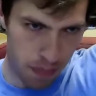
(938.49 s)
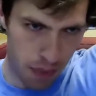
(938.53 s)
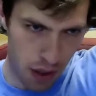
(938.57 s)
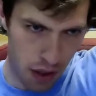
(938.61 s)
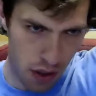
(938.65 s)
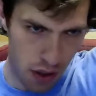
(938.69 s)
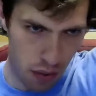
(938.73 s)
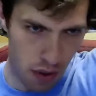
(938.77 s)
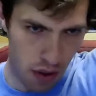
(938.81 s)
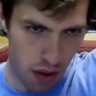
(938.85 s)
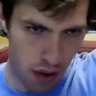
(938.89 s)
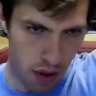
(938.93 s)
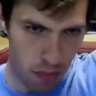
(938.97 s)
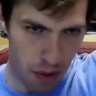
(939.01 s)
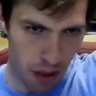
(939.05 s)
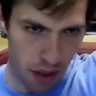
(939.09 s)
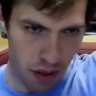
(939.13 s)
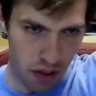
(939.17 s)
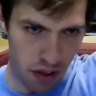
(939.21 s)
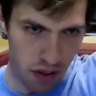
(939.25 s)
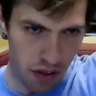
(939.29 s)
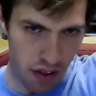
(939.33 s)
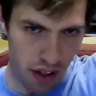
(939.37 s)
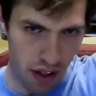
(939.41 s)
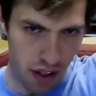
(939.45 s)
Just wanted to make
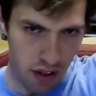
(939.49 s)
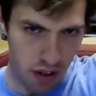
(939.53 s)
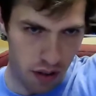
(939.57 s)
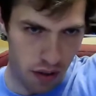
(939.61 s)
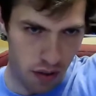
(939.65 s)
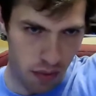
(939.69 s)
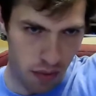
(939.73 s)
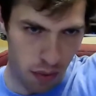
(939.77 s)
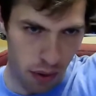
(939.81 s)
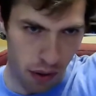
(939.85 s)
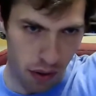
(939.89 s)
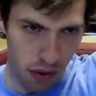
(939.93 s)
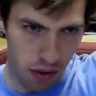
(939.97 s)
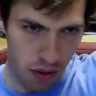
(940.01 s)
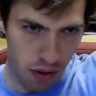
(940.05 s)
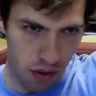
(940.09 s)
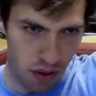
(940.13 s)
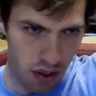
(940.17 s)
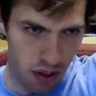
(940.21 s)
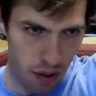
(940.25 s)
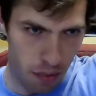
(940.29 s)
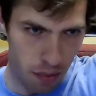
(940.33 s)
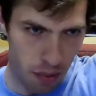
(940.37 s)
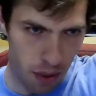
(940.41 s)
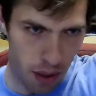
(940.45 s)
sure that we were on the
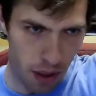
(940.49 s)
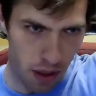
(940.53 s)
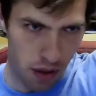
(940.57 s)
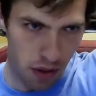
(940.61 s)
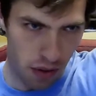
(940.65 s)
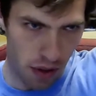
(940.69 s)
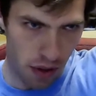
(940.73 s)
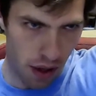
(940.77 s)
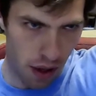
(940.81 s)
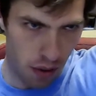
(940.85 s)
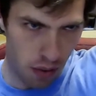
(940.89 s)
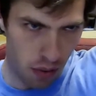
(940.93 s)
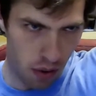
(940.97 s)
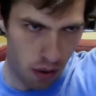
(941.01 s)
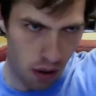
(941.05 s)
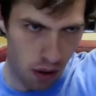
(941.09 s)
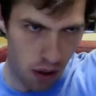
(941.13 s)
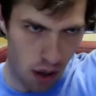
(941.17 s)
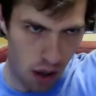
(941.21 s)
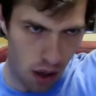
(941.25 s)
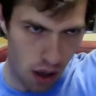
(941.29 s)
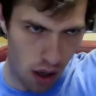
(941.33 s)
same page on that one.